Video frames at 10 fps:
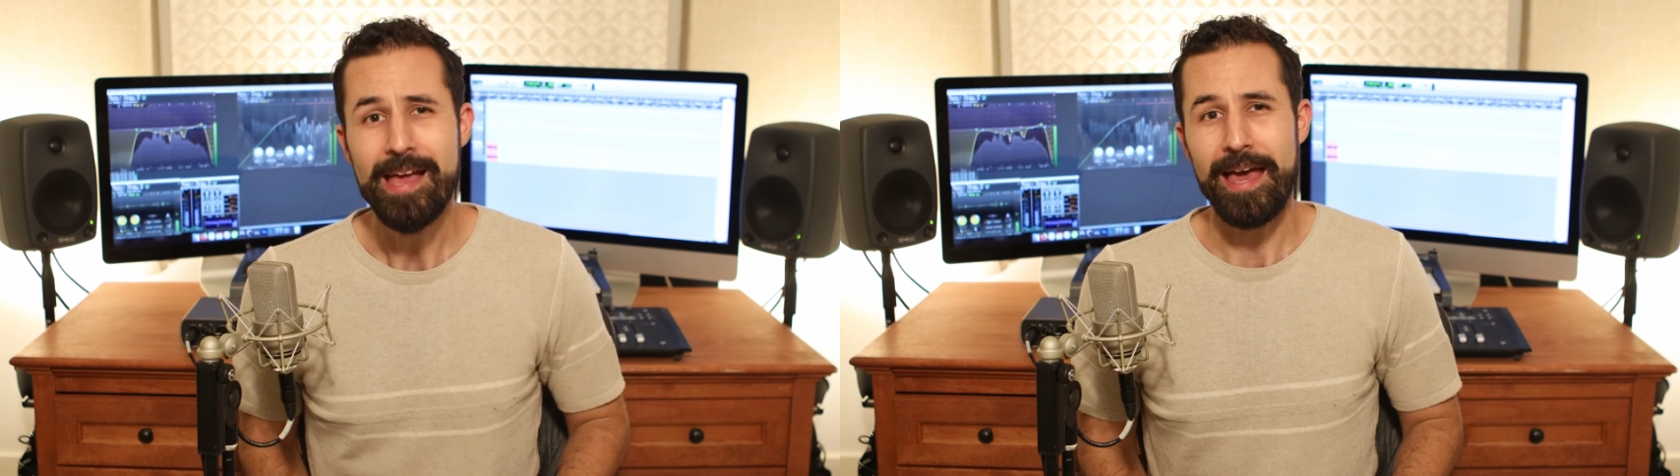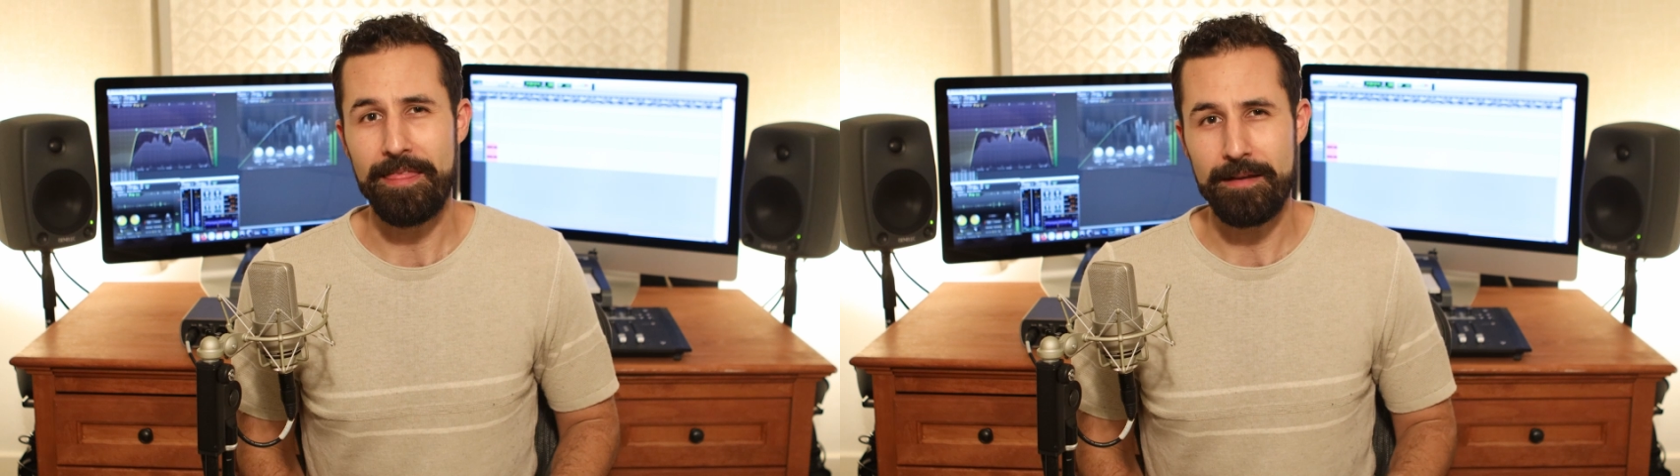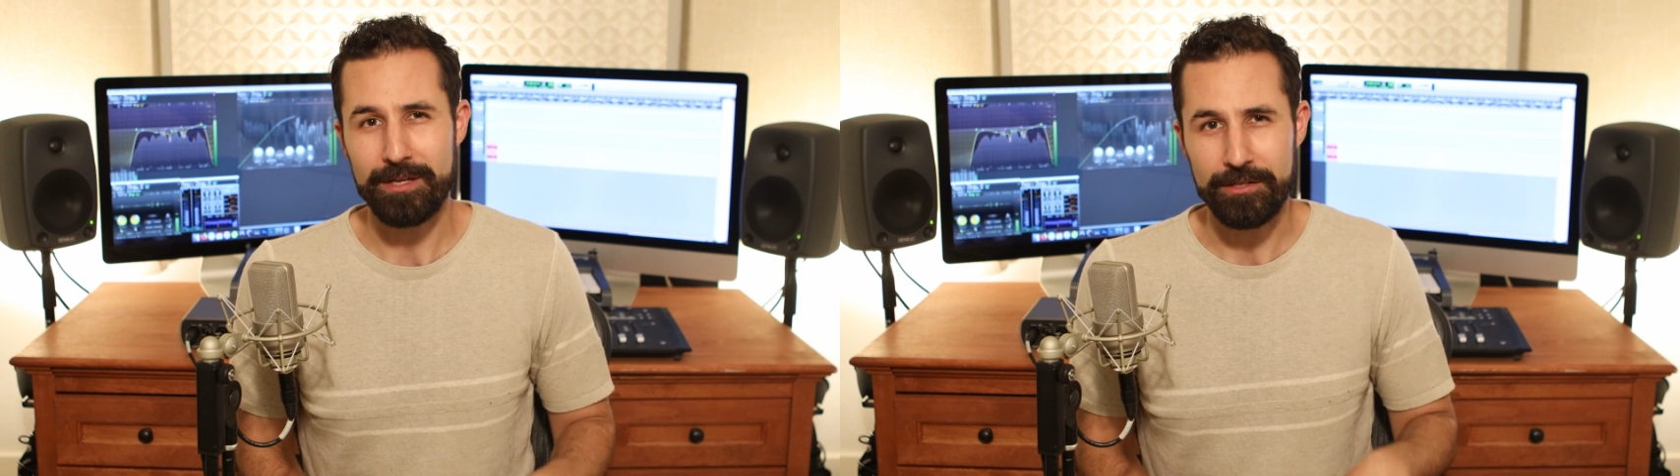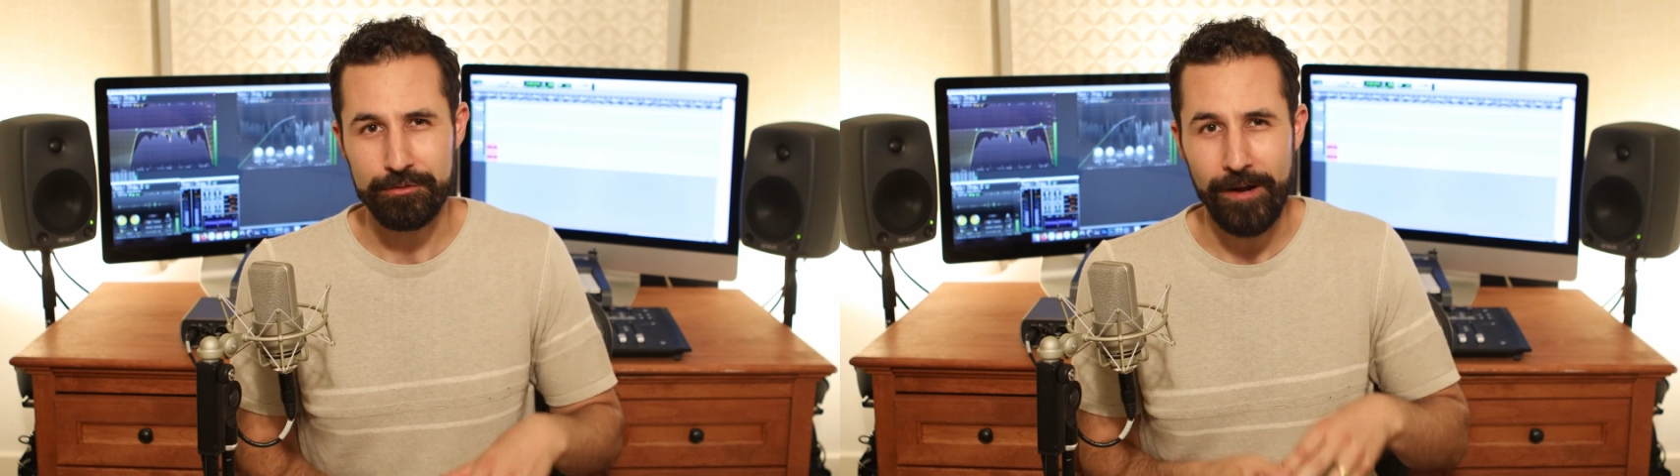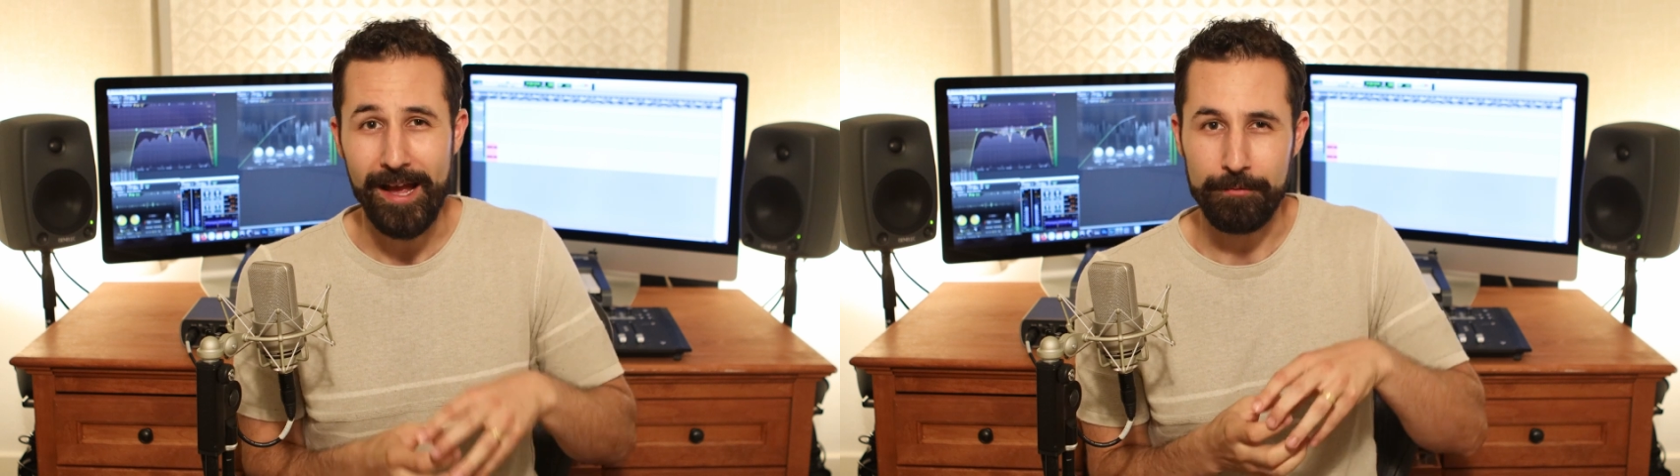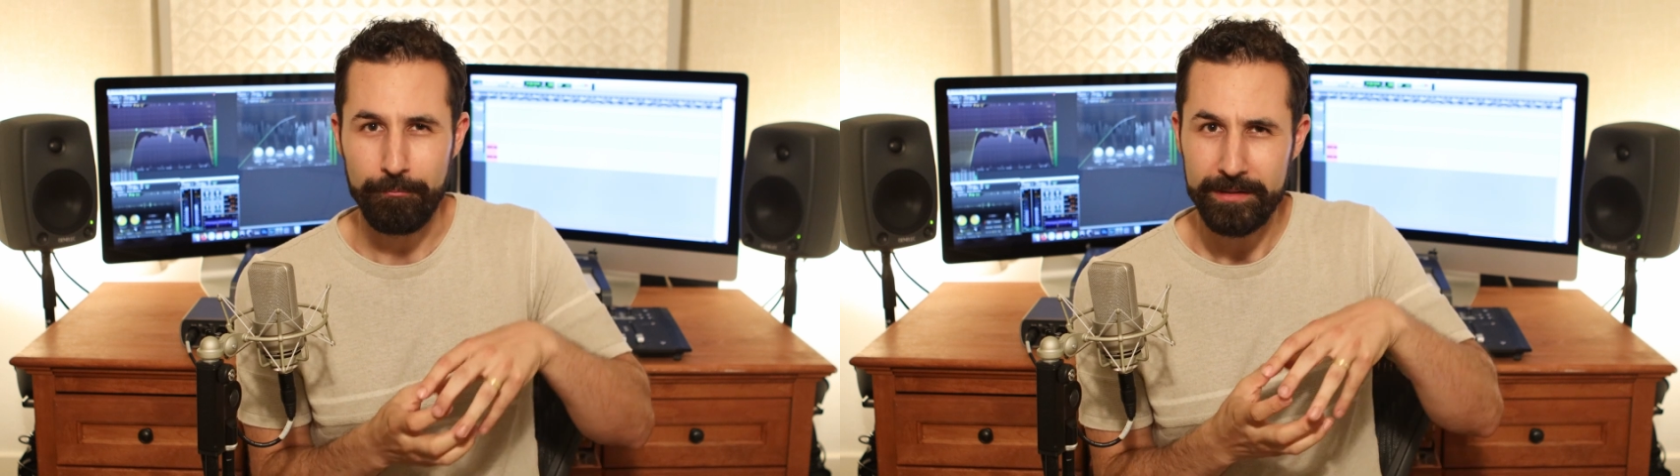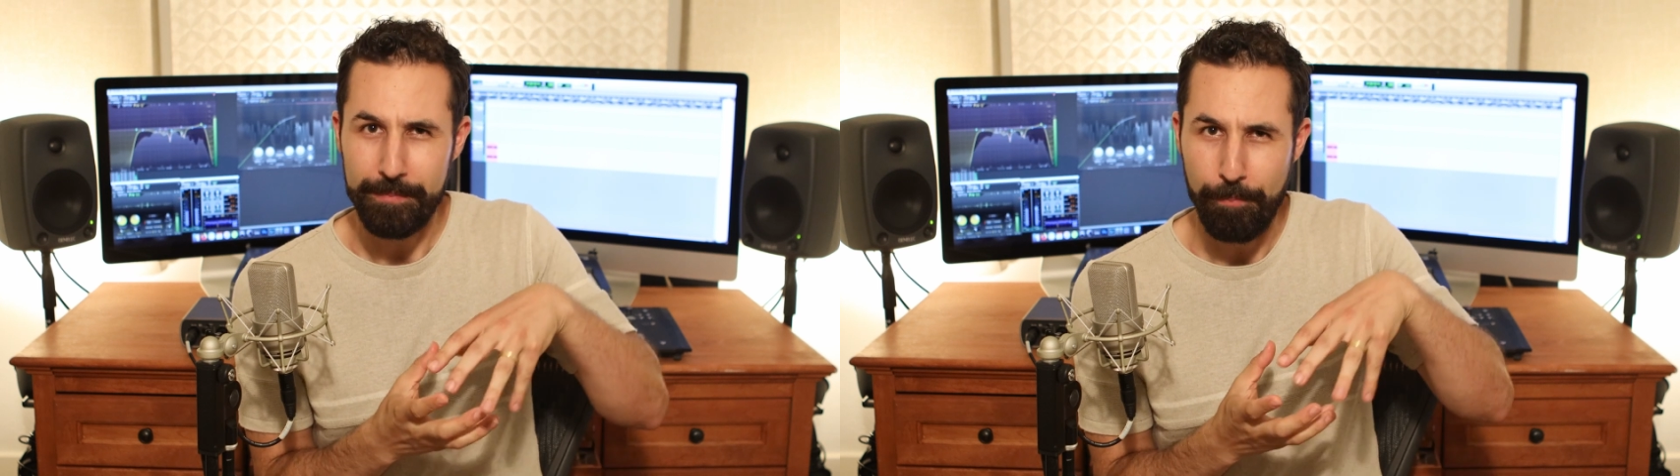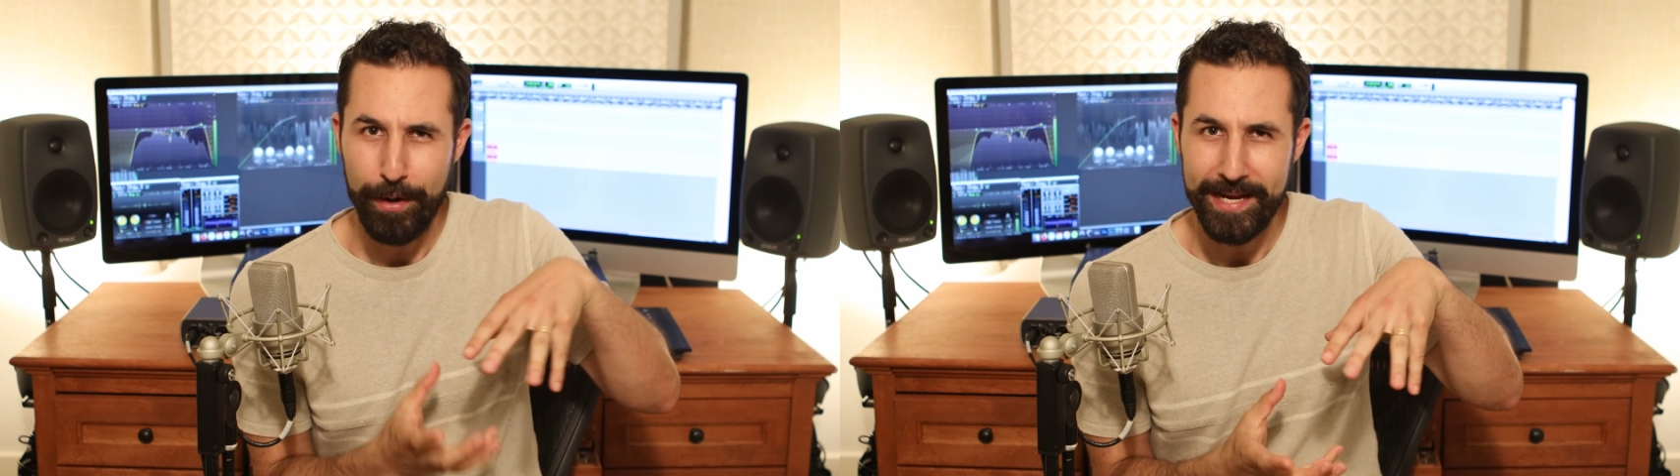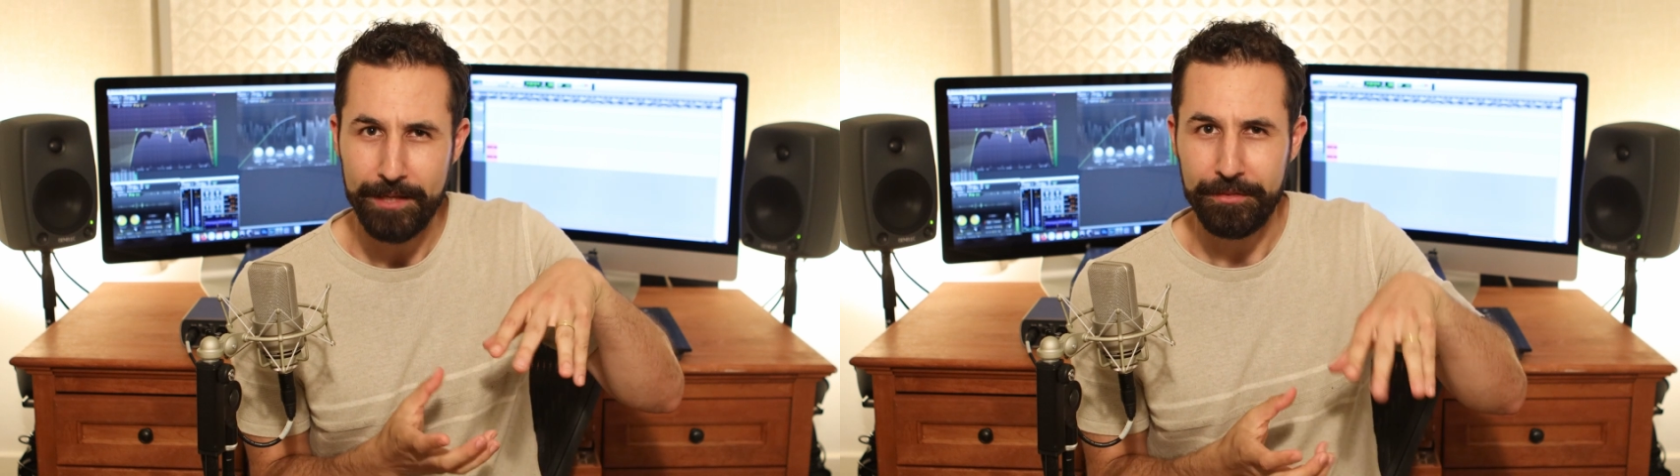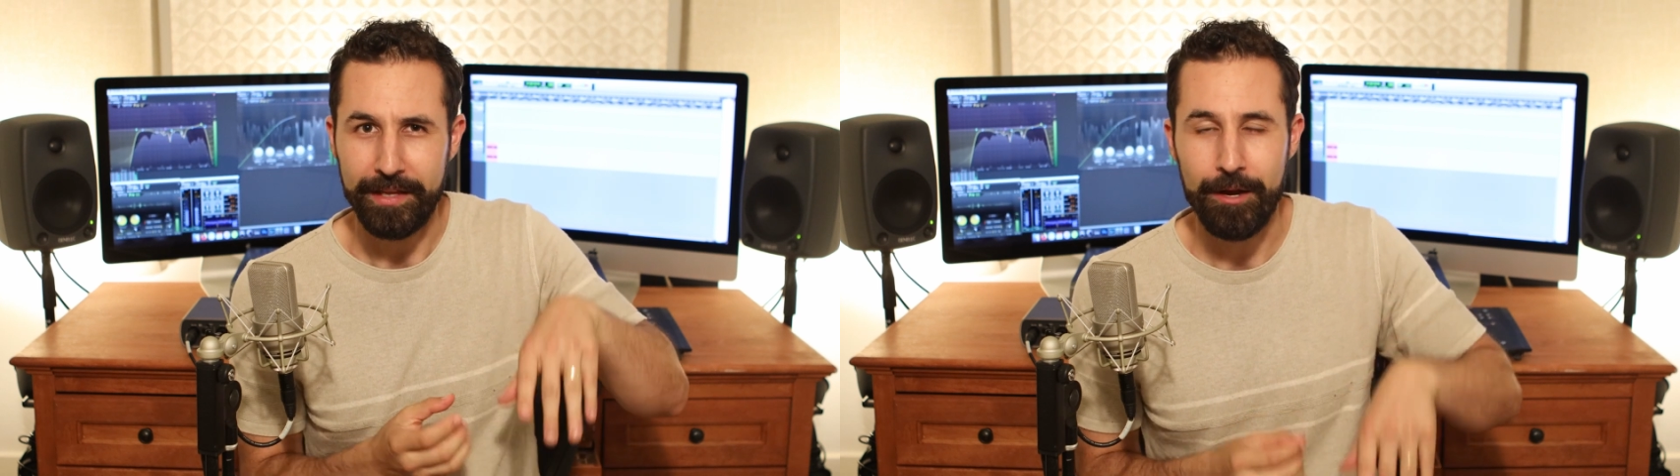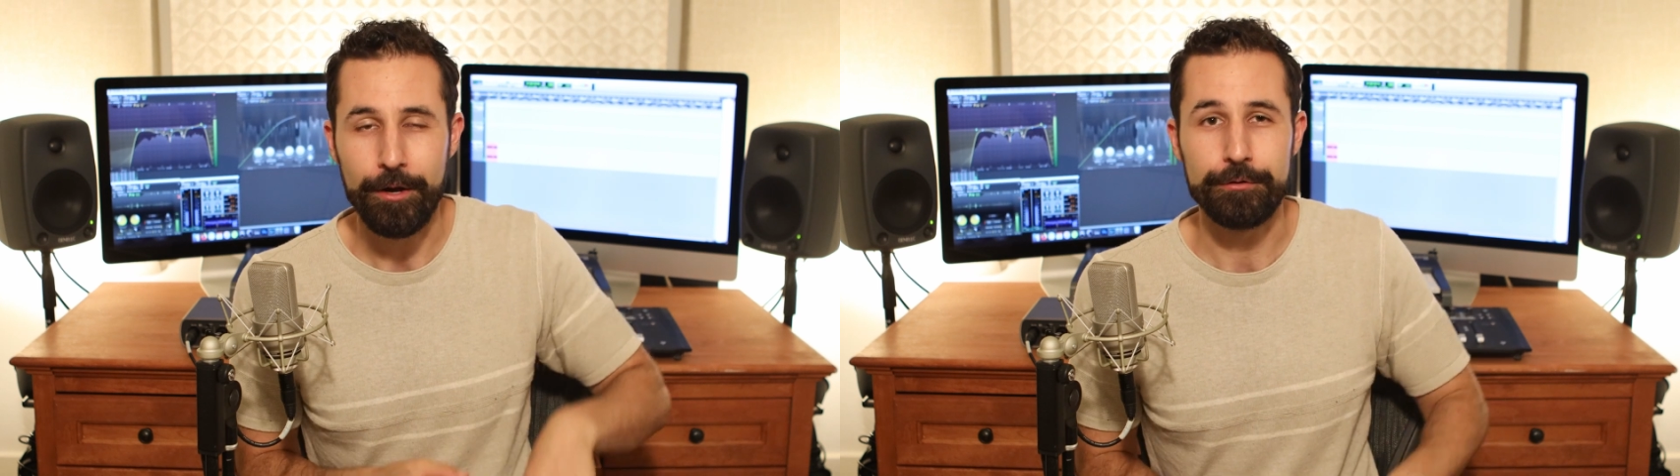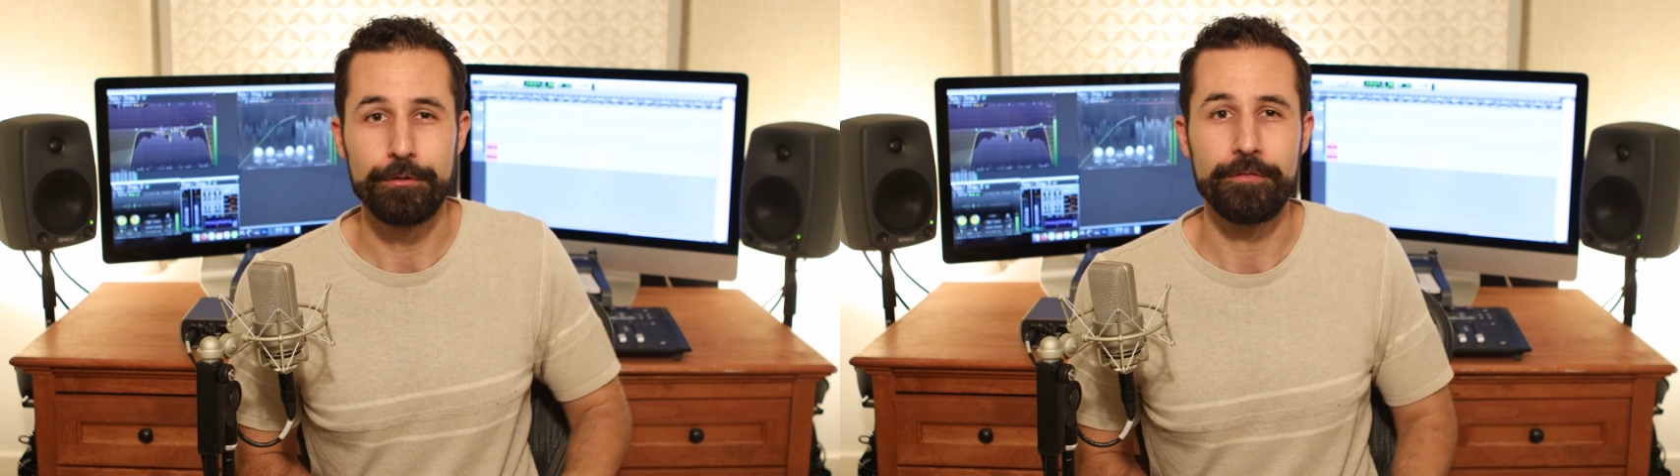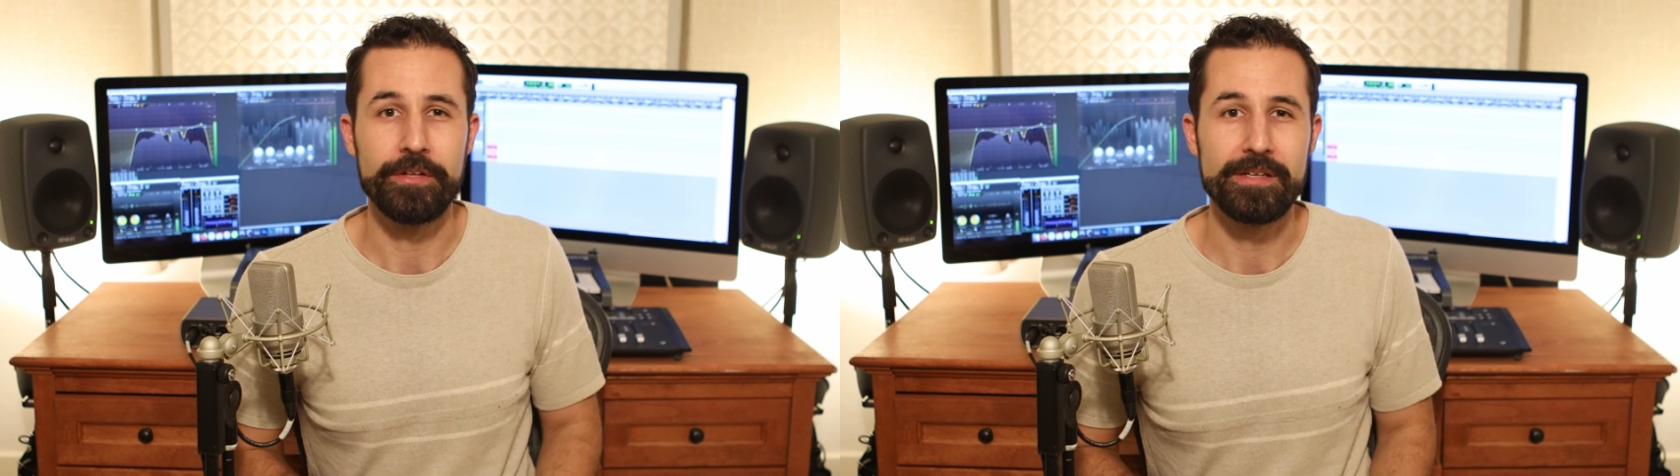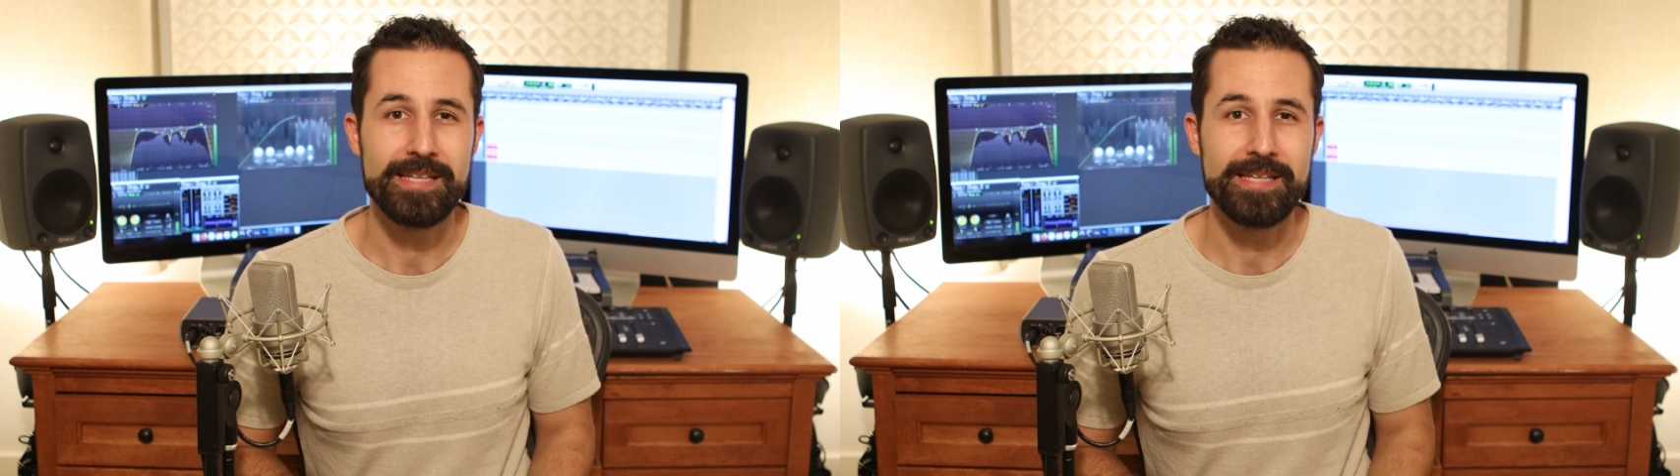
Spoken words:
and then I'm going to try and really bring out the character of the